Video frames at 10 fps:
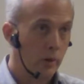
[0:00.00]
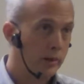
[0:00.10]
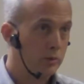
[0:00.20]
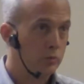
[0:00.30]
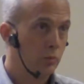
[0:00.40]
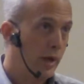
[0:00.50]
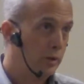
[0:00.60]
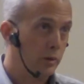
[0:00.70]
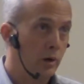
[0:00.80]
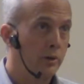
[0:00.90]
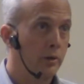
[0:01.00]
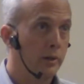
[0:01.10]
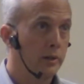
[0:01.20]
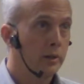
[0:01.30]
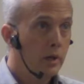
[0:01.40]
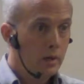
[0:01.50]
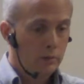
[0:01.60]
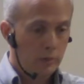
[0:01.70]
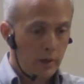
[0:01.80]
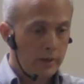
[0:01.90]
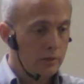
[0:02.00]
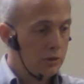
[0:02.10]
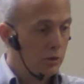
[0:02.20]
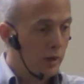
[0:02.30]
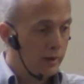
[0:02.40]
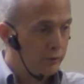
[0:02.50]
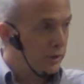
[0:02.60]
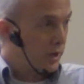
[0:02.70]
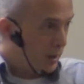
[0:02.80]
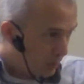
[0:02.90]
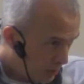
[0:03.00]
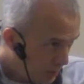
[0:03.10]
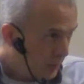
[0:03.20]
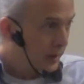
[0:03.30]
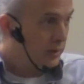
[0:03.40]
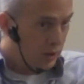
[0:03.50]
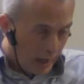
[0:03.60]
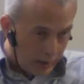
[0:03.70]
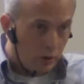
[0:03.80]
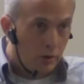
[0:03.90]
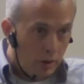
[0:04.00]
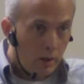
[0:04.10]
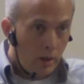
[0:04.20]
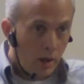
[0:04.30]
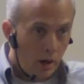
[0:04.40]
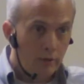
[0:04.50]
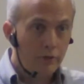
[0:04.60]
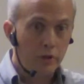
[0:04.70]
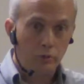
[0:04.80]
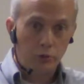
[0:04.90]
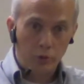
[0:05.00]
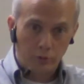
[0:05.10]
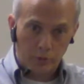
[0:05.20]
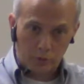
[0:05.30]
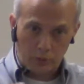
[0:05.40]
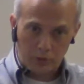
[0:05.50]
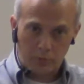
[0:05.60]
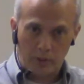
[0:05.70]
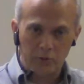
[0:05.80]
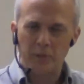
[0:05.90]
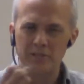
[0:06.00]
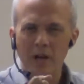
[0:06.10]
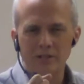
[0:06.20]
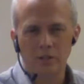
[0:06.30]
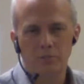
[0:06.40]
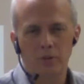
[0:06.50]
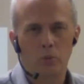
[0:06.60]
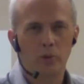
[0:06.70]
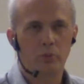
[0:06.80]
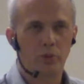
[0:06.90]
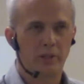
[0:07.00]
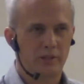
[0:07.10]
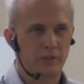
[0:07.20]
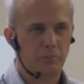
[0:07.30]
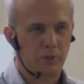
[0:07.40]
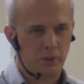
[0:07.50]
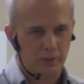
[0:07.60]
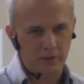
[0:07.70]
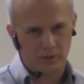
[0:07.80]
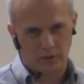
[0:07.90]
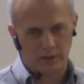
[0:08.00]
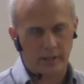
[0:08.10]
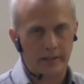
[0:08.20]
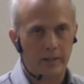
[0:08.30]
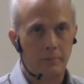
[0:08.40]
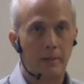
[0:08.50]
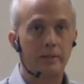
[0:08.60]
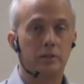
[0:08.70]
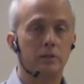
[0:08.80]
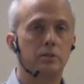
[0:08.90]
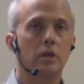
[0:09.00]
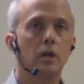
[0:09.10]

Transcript: Well, I guess we actually are directly related to, like, for example, the big cycle of the universal respiration. But it's not something that we really experience on a day-to-day basis.